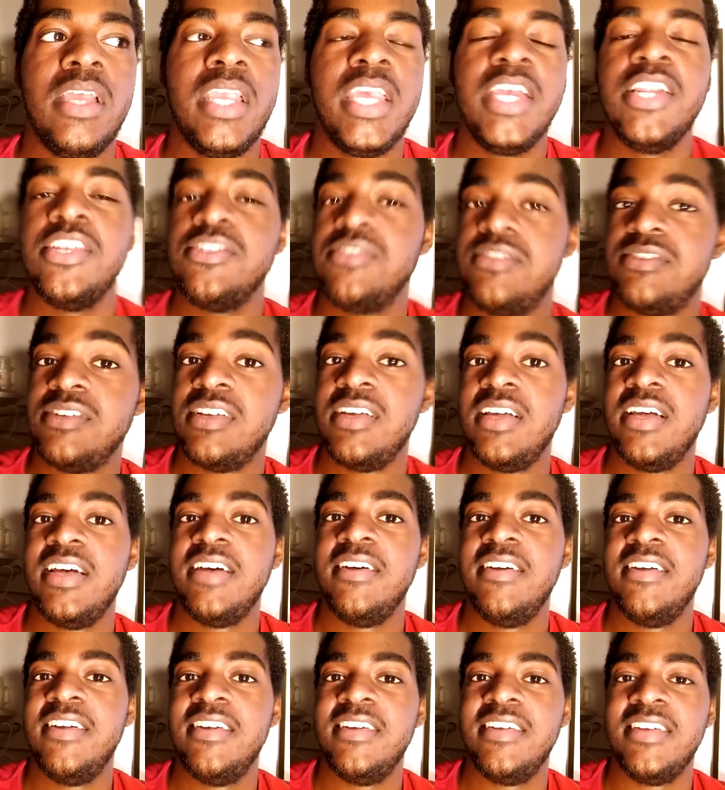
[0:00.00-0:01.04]
it
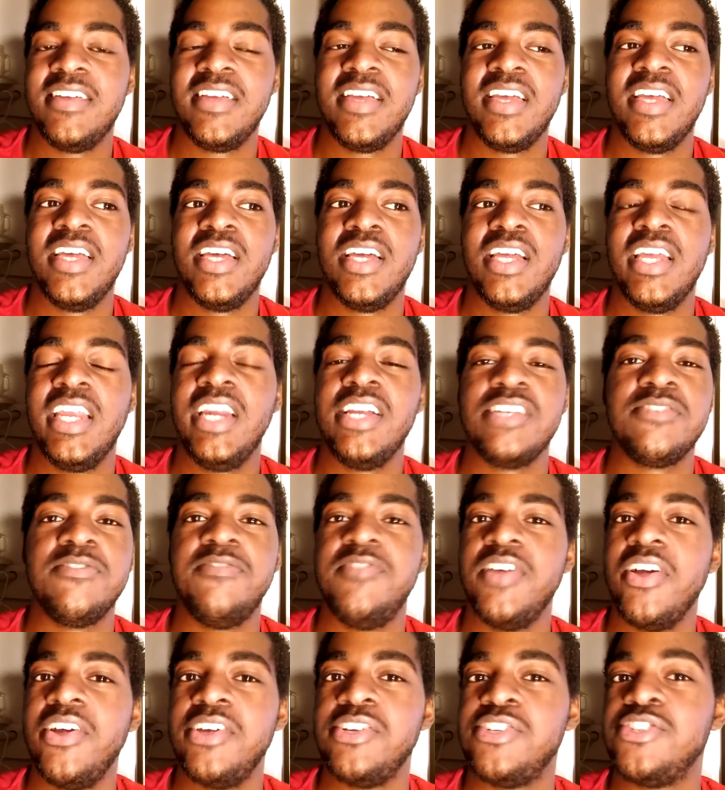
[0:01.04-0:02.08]
is
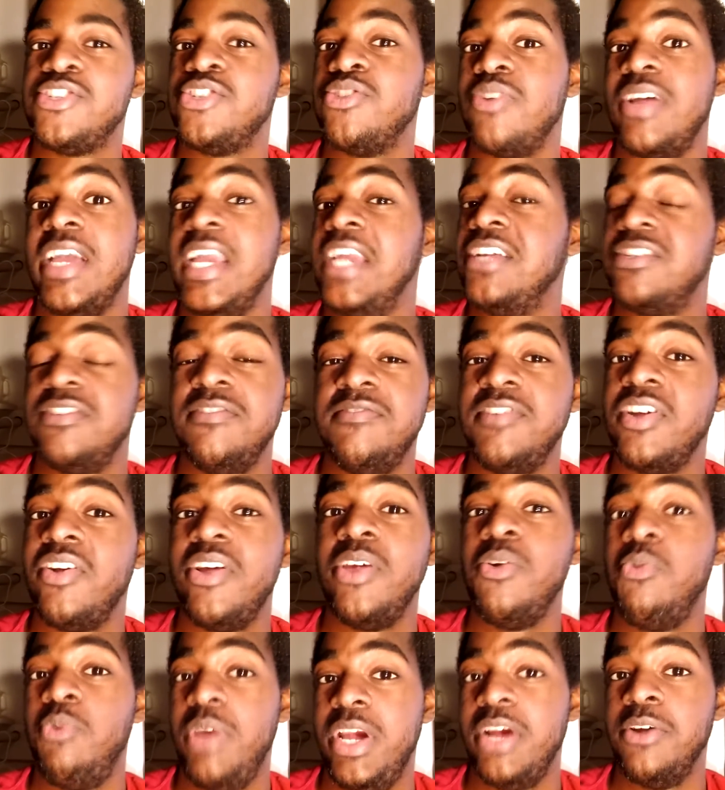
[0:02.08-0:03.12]
very strange and
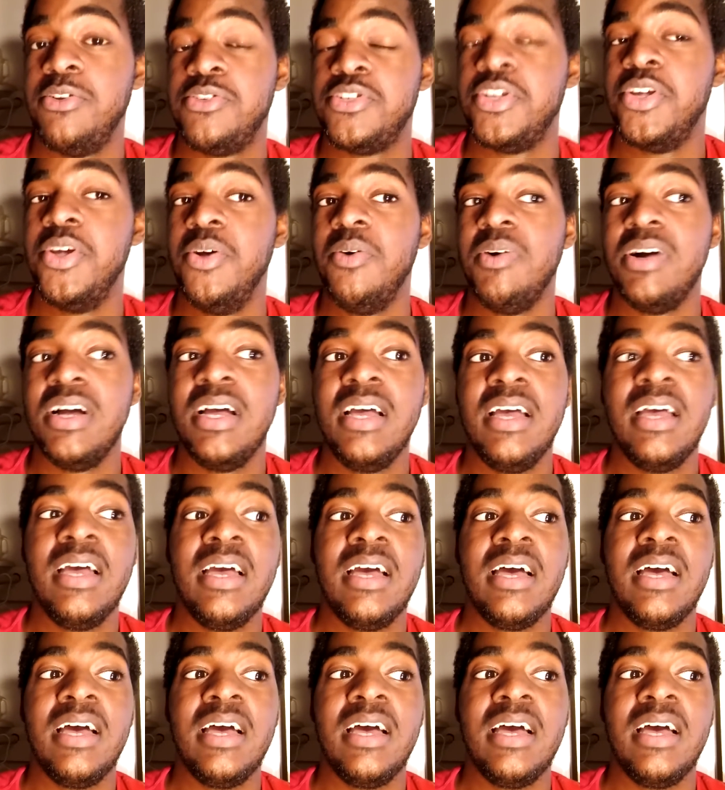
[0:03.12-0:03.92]
very weird too.